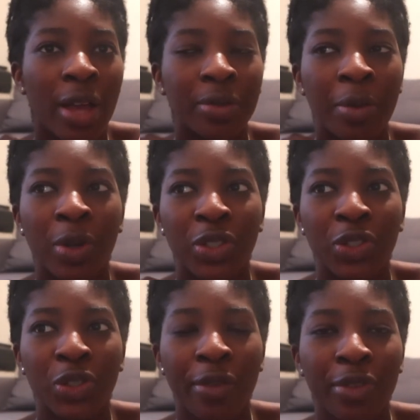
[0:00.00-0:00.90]
I stopped watching
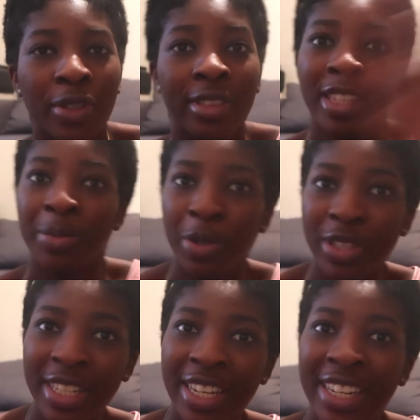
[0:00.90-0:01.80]
the show after this
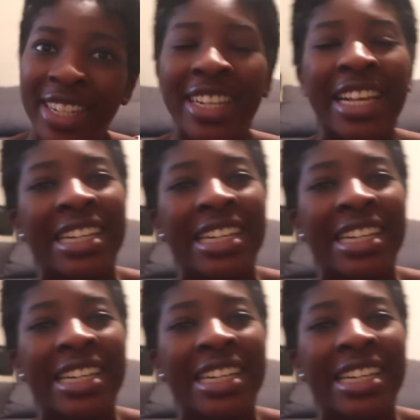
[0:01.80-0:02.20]
person